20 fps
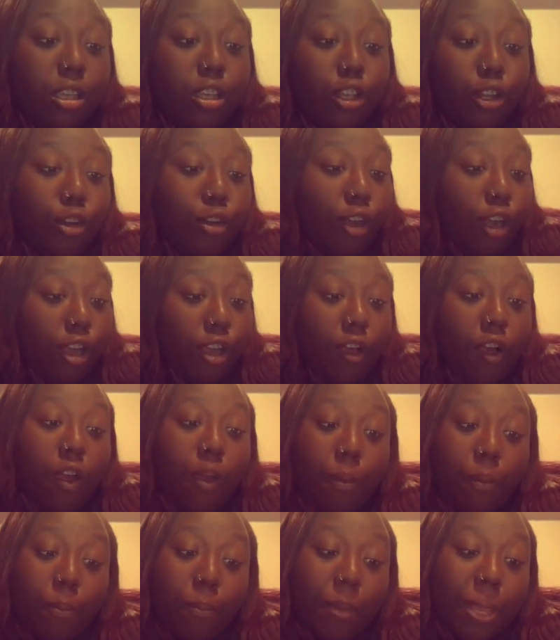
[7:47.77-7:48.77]
your
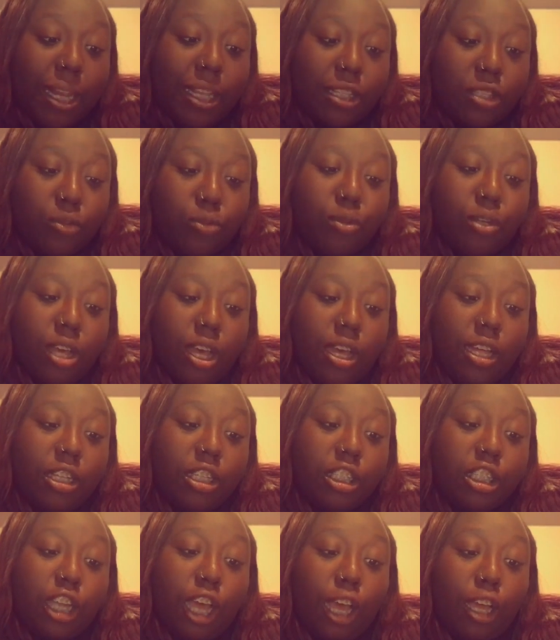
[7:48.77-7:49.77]
mini
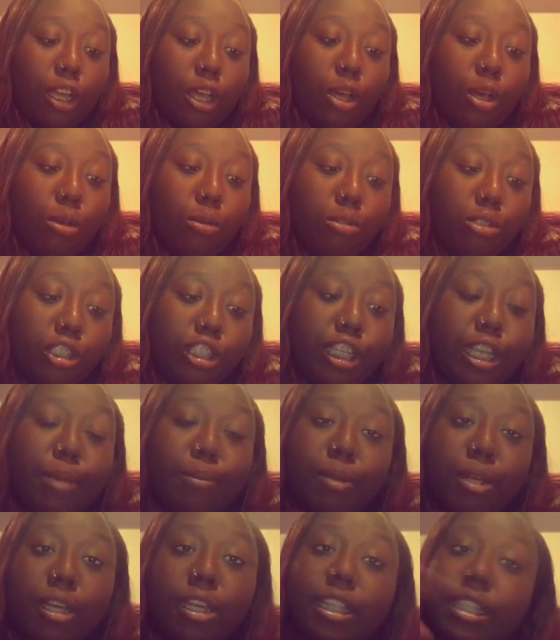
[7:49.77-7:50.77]
suka choco
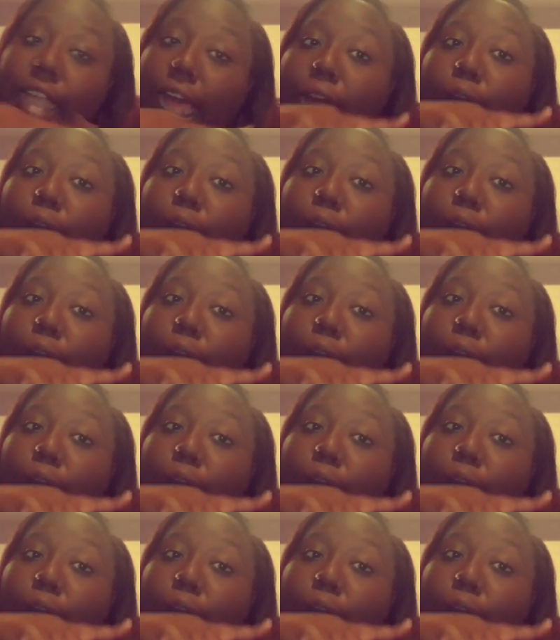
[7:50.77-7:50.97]
chip cookies.